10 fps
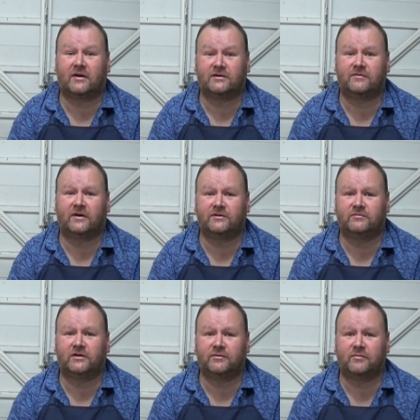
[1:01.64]
actually find some
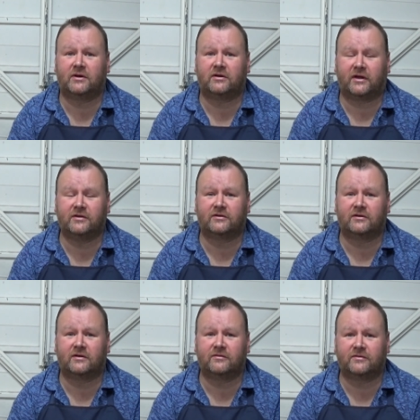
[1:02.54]
genuine bargains. And
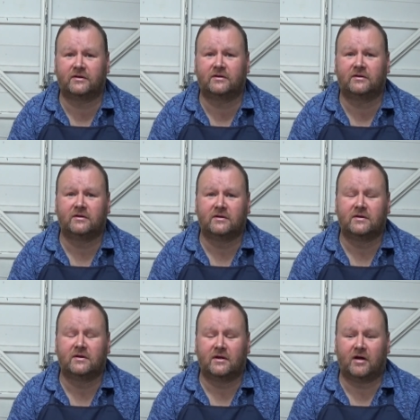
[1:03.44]

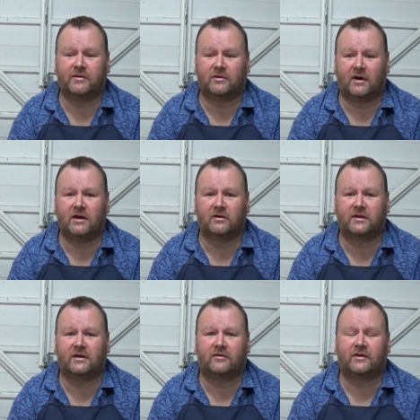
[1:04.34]
I've been quite
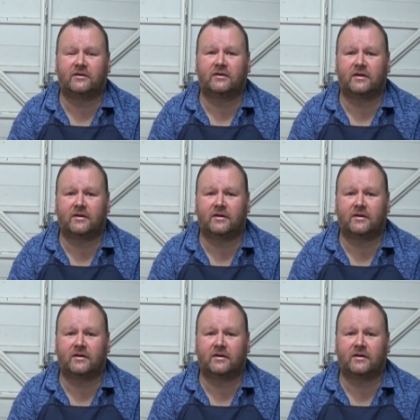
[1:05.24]
lucky. I've had